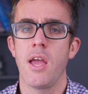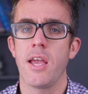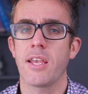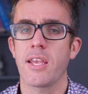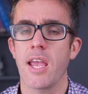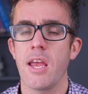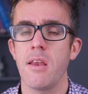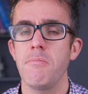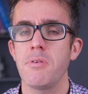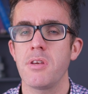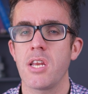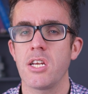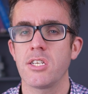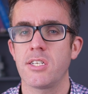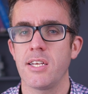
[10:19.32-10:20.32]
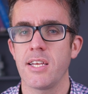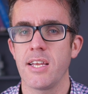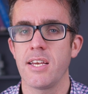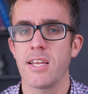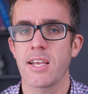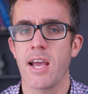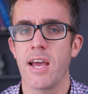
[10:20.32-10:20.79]
again potentially
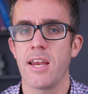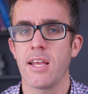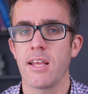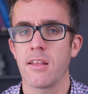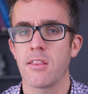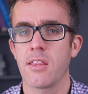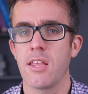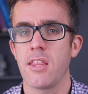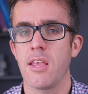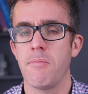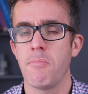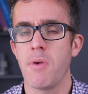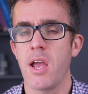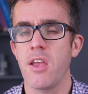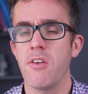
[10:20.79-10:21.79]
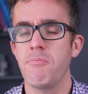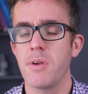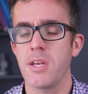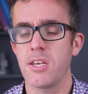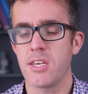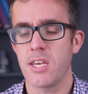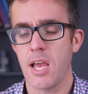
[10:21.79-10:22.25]
indicating that there may have
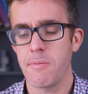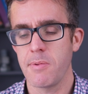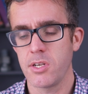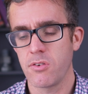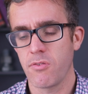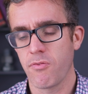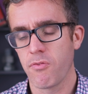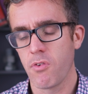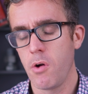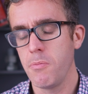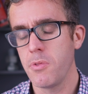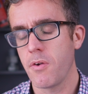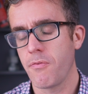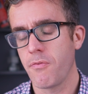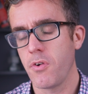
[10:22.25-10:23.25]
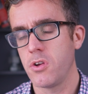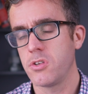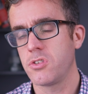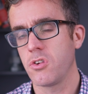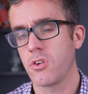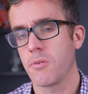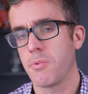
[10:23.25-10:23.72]
been damage from the
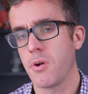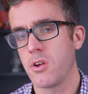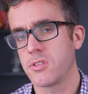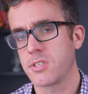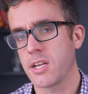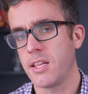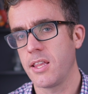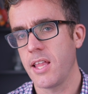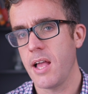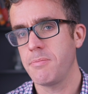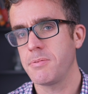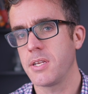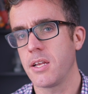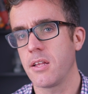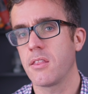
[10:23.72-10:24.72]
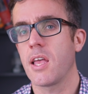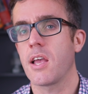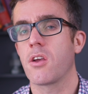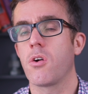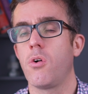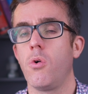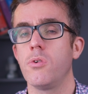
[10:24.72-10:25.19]
first two components collapsing
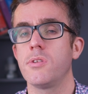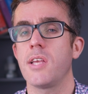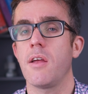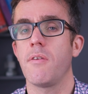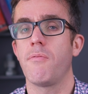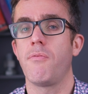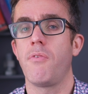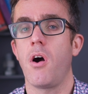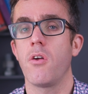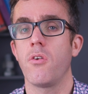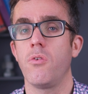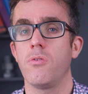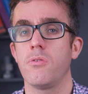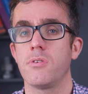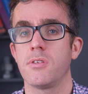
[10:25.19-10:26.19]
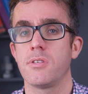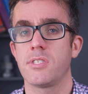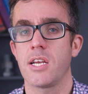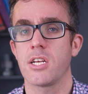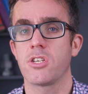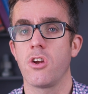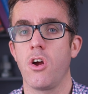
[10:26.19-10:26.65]
that caused that final
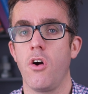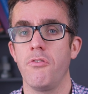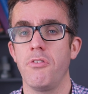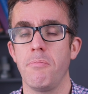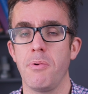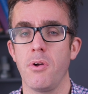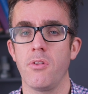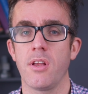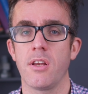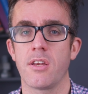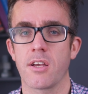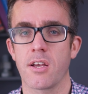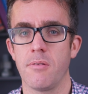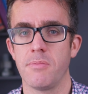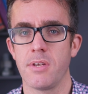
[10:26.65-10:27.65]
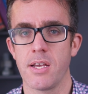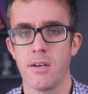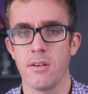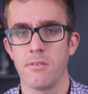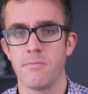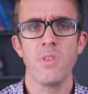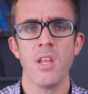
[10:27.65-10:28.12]
section of the building to come
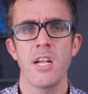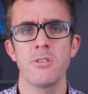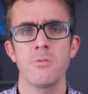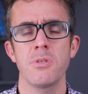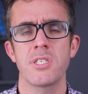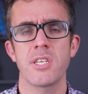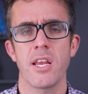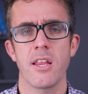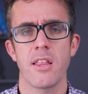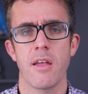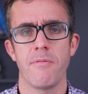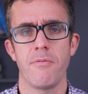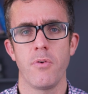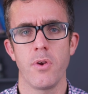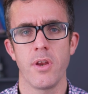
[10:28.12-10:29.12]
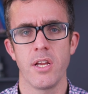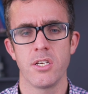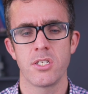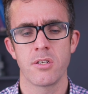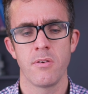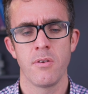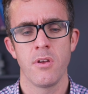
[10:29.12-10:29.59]
down, as was seen in that
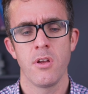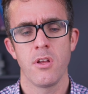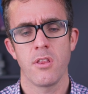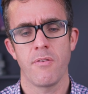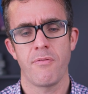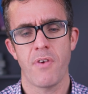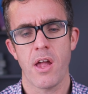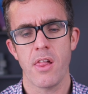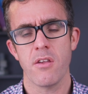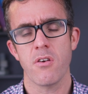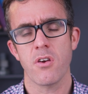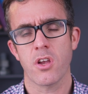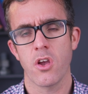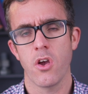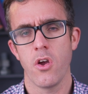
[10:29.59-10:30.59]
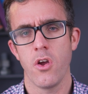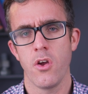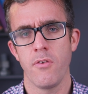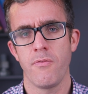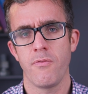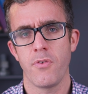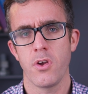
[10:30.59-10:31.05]
footage. The failure
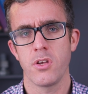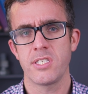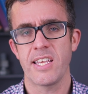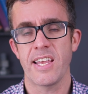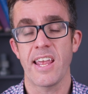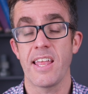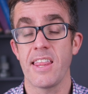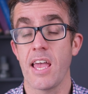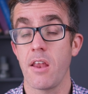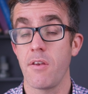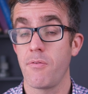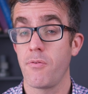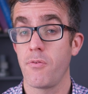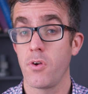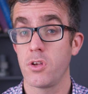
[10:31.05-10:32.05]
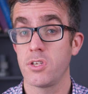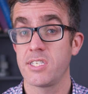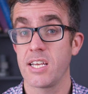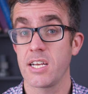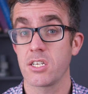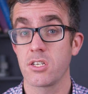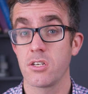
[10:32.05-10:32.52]
occurred firstly in that first
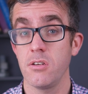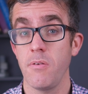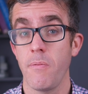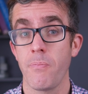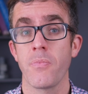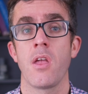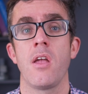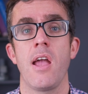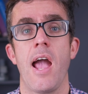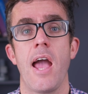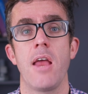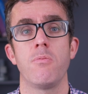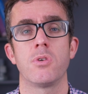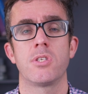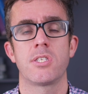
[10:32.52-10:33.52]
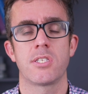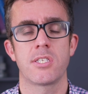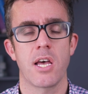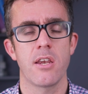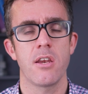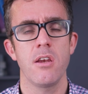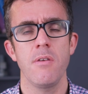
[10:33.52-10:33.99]
section and was
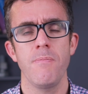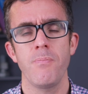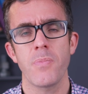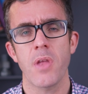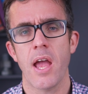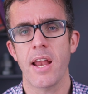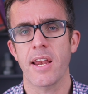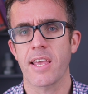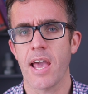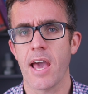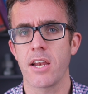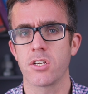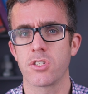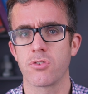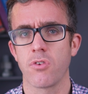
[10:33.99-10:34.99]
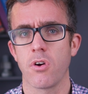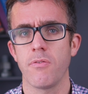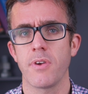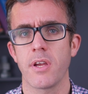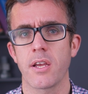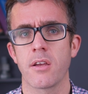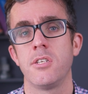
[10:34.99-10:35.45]
sudden and
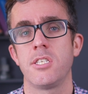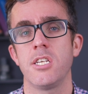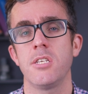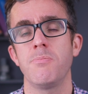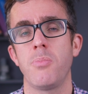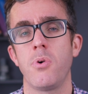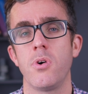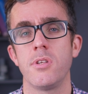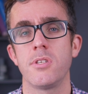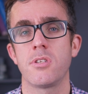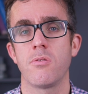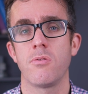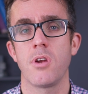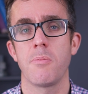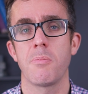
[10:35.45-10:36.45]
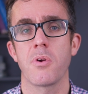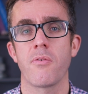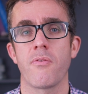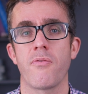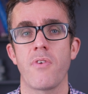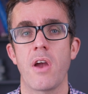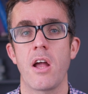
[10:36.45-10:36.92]
catastrophic. this points to a number
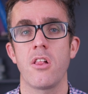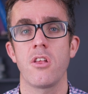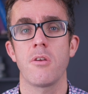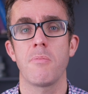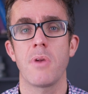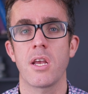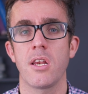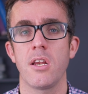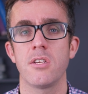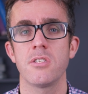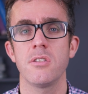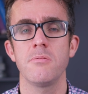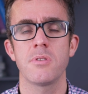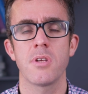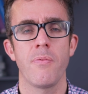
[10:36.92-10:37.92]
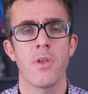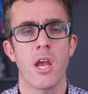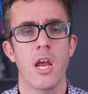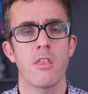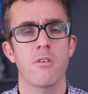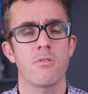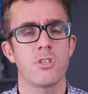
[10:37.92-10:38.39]
of failure mechanisms,
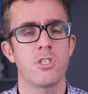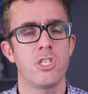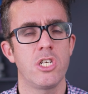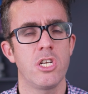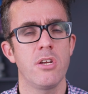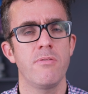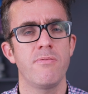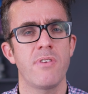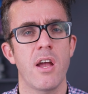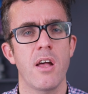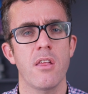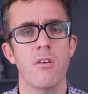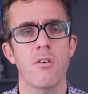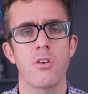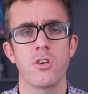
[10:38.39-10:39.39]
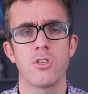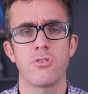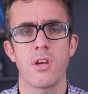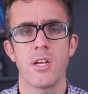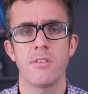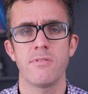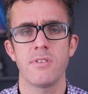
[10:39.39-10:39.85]
either a shear failure on a
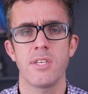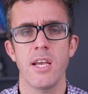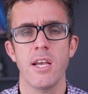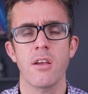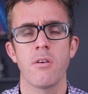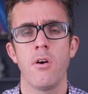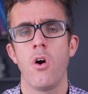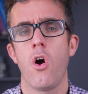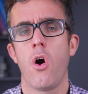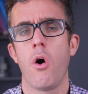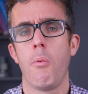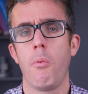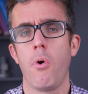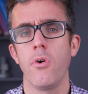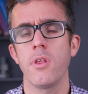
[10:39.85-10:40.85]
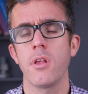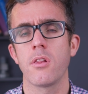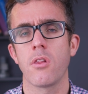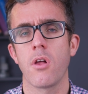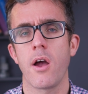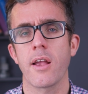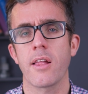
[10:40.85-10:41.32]
transfer deck or more
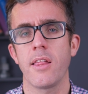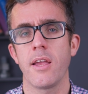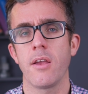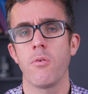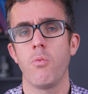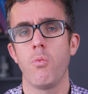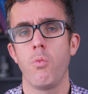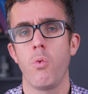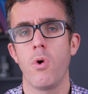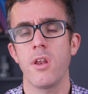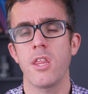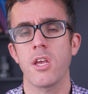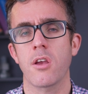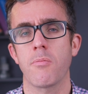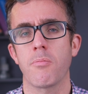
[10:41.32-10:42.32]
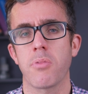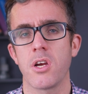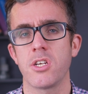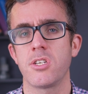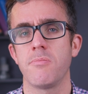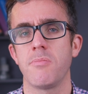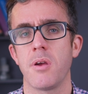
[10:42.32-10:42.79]
than likely, one of the
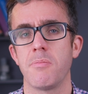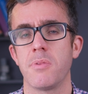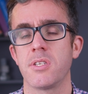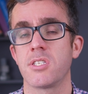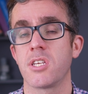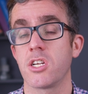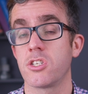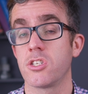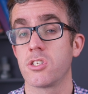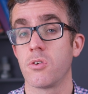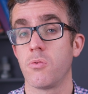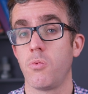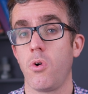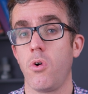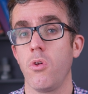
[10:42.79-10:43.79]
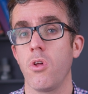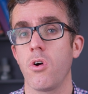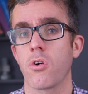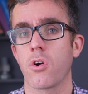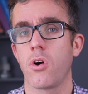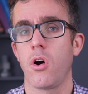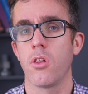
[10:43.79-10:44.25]
compression members, such as a wall
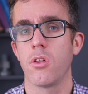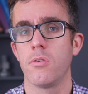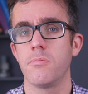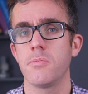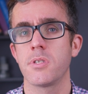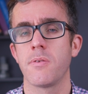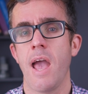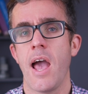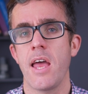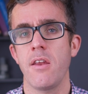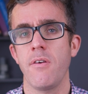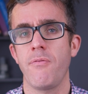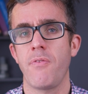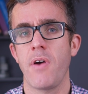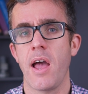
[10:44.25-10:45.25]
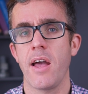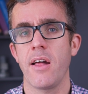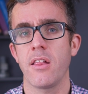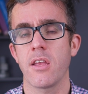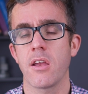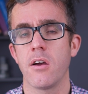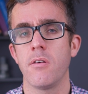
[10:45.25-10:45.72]
or columns, had a
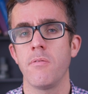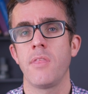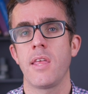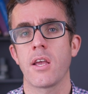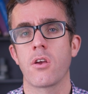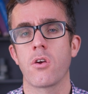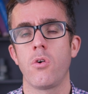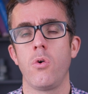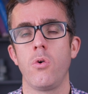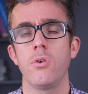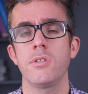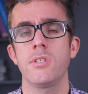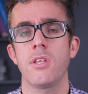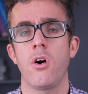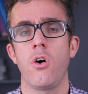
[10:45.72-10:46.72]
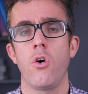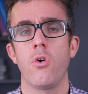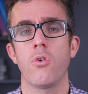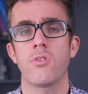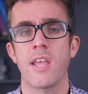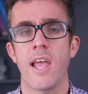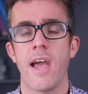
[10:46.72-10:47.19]
failure that caused the
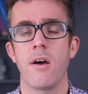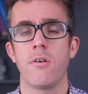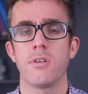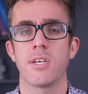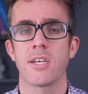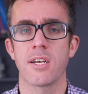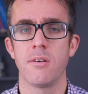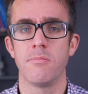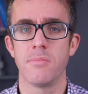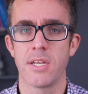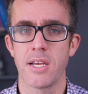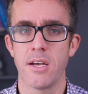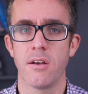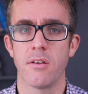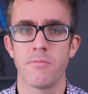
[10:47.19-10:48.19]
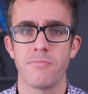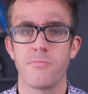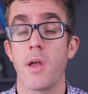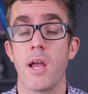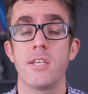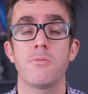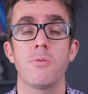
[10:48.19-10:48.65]
whole tower to come down.
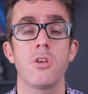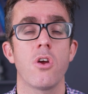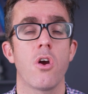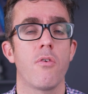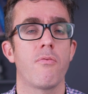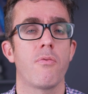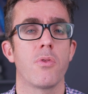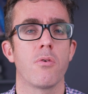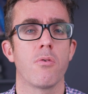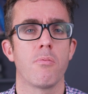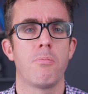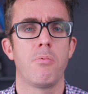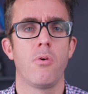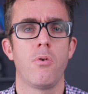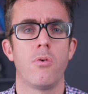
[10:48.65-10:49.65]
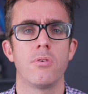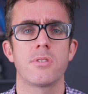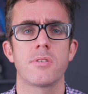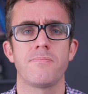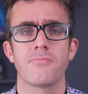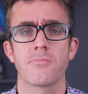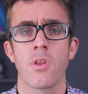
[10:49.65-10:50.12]
As we know from the reports,